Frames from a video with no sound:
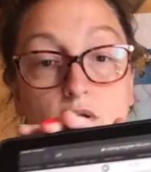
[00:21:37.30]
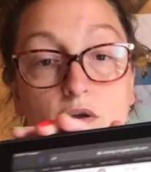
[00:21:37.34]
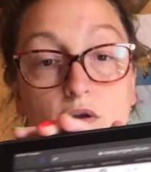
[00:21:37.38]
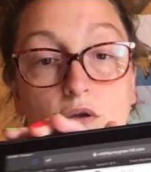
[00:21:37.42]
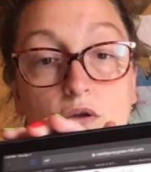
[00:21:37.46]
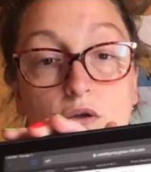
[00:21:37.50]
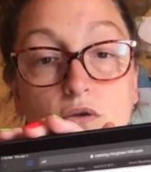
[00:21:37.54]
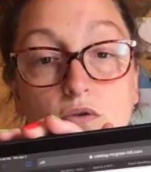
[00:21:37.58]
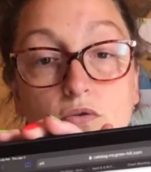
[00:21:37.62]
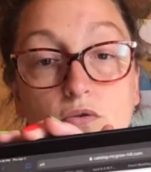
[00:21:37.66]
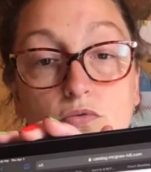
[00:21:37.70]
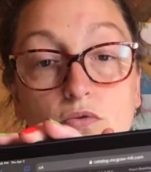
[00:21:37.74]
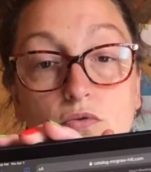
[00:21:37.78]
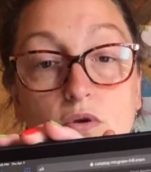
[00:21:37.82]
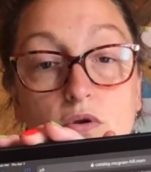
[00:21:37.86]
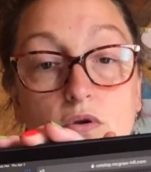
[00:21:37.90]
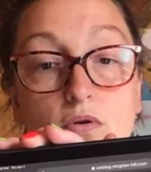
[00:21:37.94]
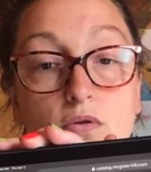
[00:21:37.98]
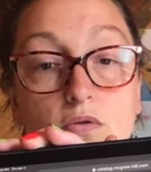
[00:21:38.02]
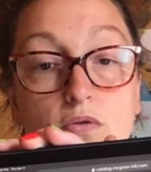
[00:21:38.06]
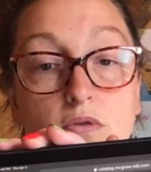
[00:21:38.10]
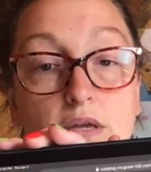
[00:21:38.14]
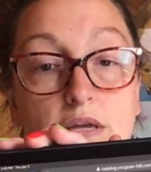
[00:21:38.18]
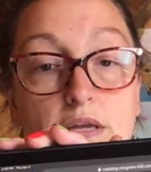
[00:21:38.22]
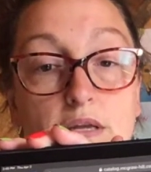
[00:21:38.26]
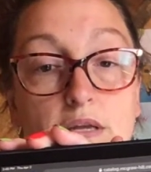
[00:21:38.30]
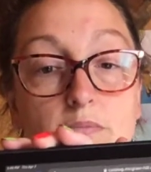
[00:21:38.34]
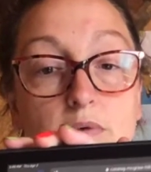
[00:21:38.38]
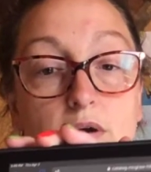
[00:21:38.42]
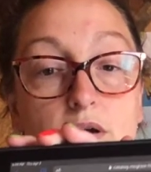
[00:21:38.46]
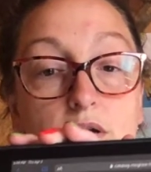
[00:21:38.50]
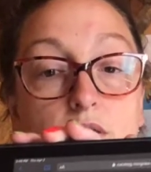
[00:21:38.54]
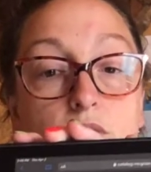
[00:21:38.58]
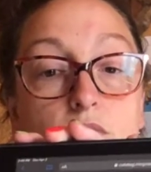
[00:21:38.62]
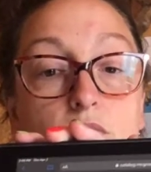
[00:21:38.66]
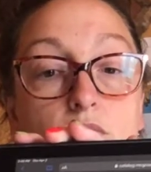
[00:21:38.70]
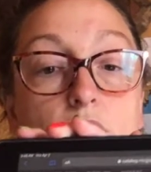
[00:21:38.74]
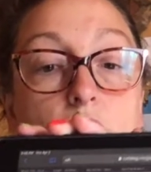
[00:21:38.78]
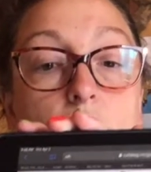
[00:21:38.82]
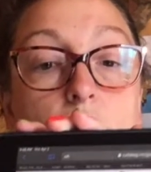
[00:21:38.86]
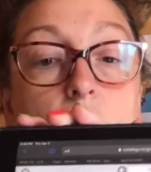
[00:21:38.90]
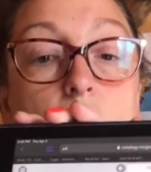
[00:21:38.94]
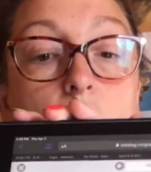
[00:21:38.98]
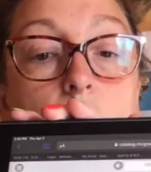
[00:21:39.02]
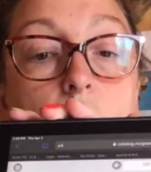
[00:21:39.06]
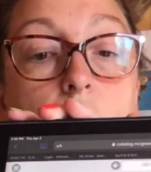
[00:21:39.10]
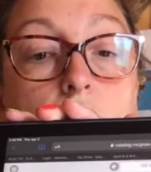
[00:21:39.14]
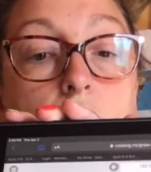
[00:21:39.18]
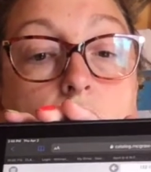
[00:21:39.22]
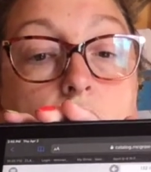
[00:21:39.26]
Grow, ladybug,
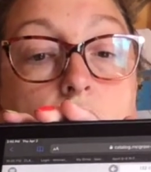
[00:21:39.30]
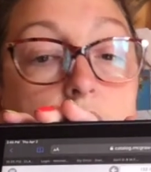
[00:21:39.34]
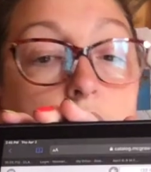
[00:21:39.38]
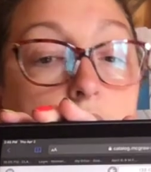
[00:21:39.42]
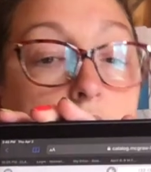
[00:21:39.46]
grow, and it